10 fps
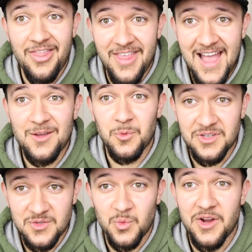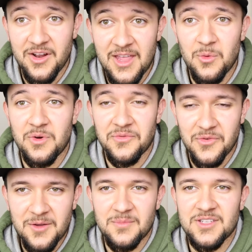That was where they were
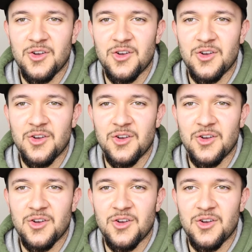from.